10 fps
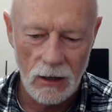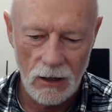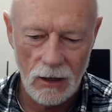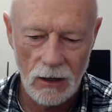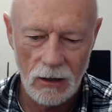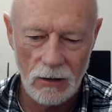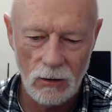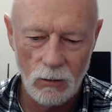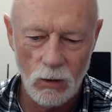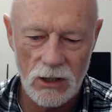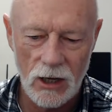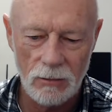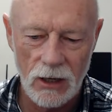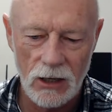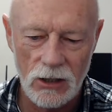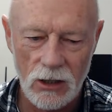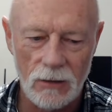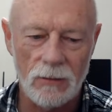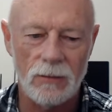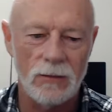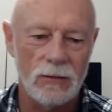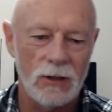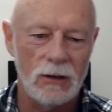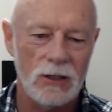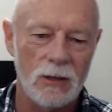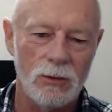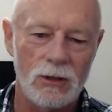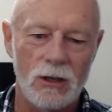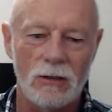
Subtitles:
And what's up, XJet? There's simple.